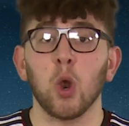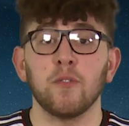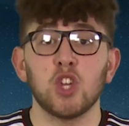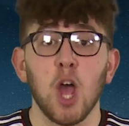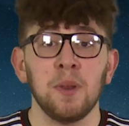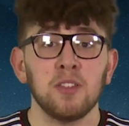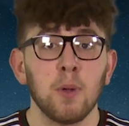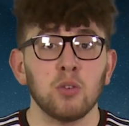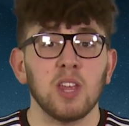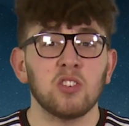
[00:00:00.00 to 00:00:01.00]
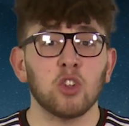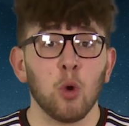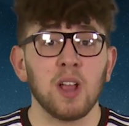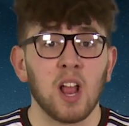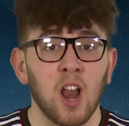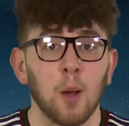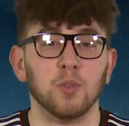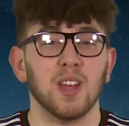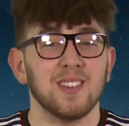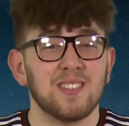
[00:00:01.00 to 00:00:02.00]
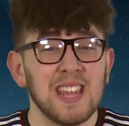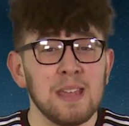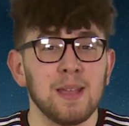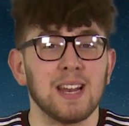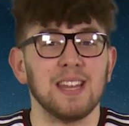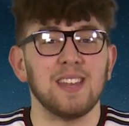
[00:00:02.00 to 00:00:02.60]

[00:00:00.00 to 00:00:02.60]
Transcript: one of Germany's most historic clubs seemingly